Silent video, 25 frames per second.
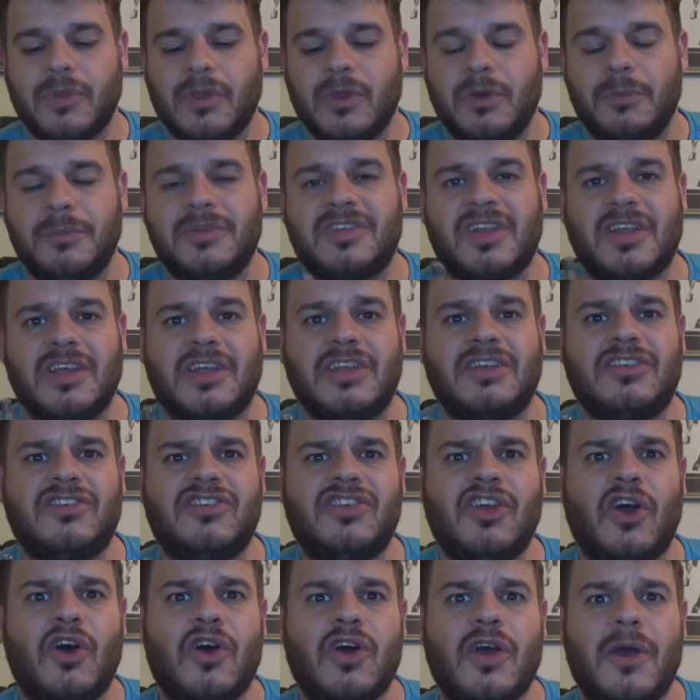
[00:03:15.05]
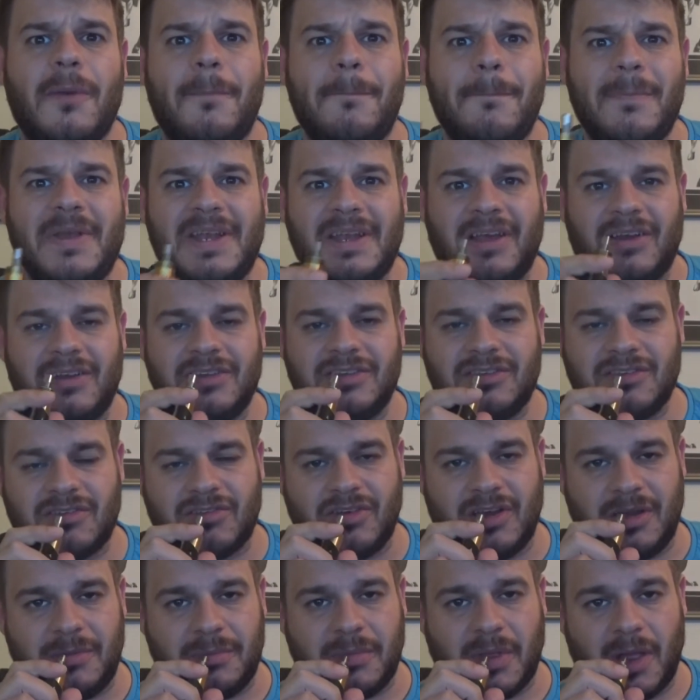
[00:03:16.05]
almost like a choc mint ice
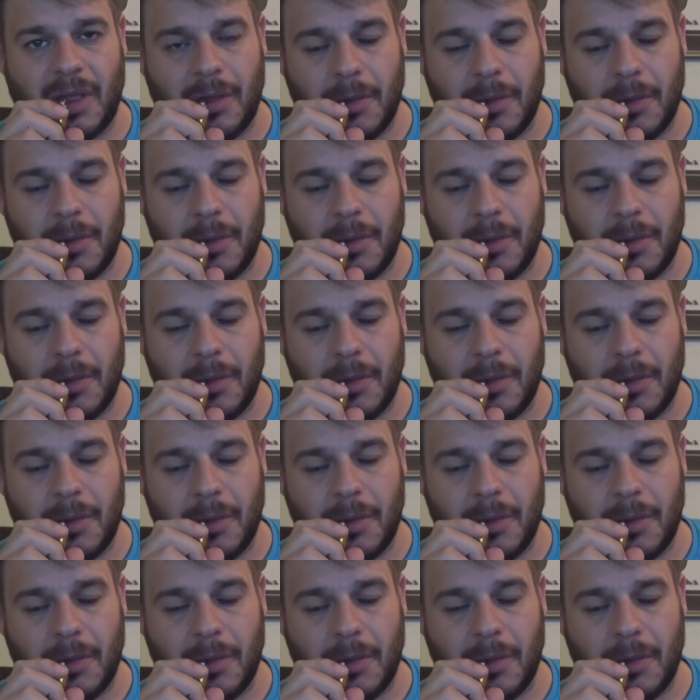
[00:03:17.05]
cream.